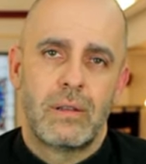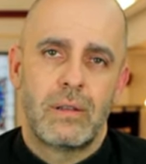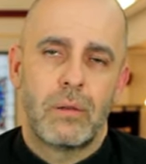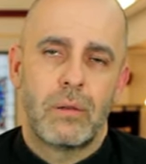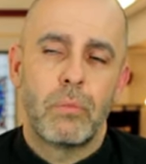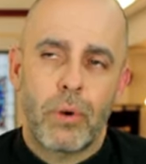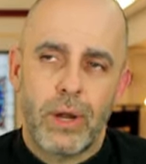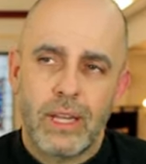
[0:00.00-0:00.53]

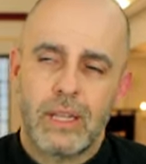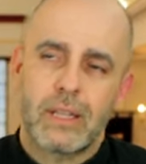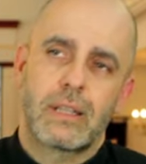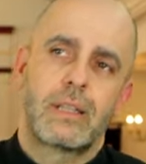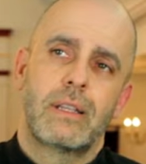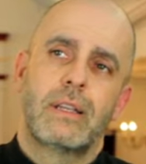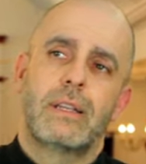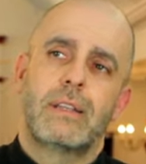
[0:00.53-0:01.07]

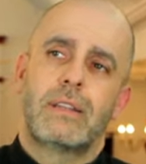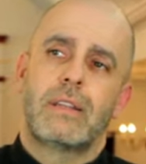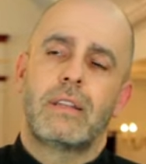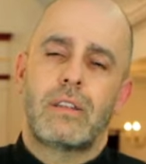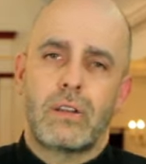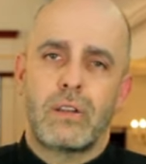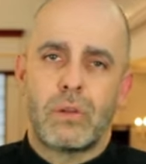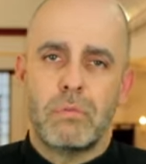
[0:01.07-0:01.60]

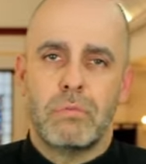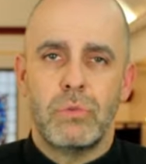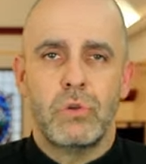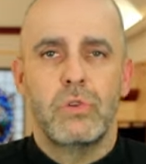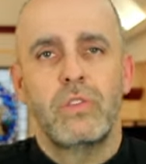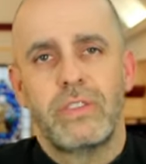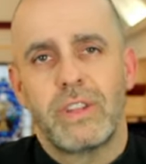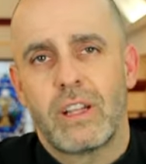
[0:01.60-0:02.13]
to
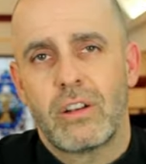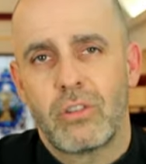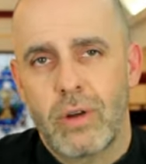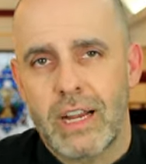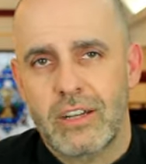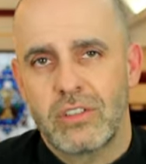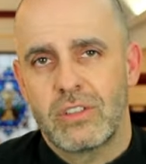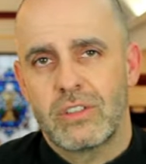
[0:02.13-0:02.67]
move in the
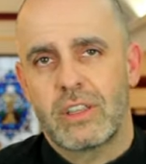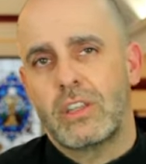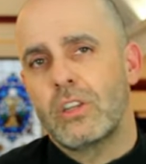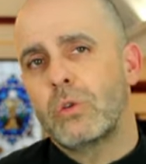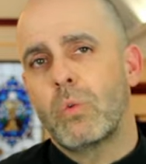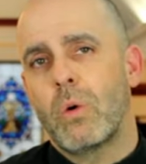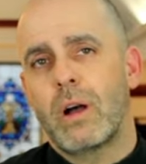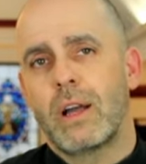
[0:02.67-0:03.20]
directions that
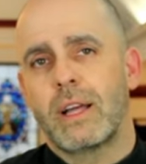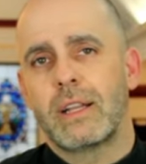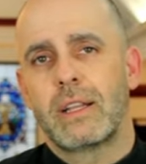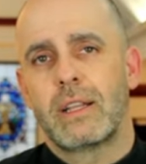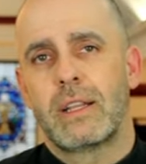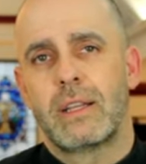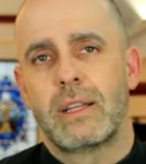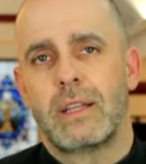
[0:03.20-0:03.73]
you want,
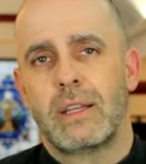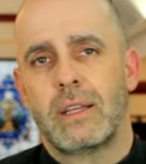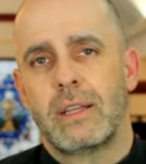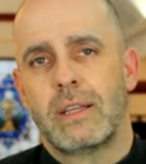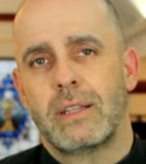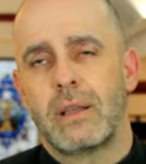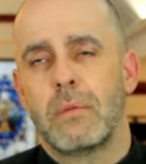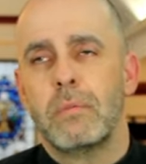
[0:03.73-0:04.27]

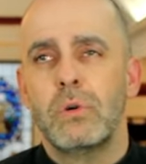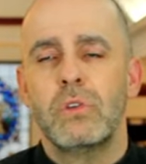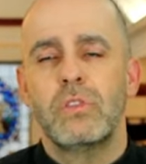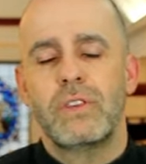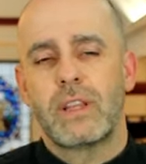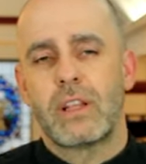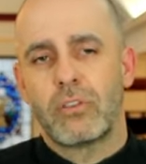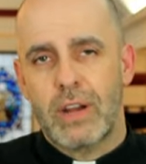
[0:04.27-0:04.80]
to move
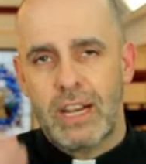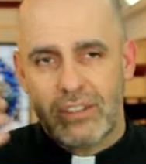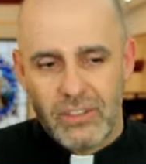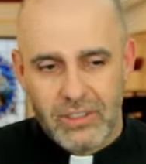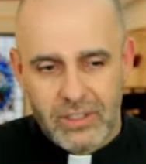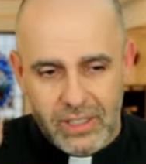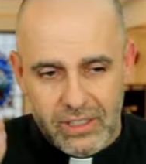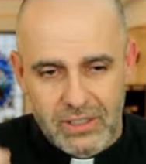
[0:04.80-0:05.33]
in the
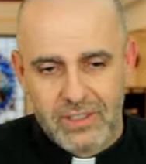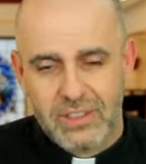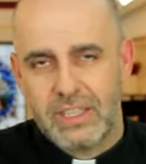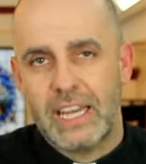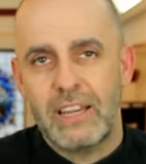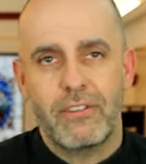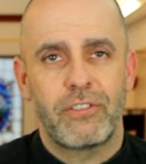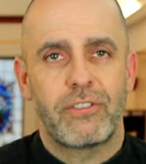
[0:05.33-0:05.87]
directions that are
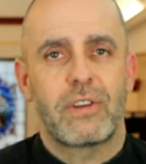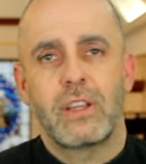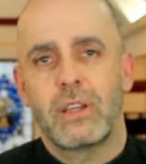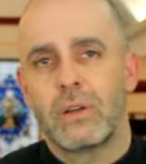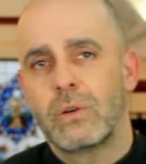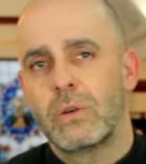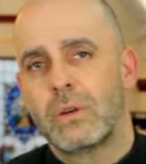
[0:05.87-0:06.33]
safe for you?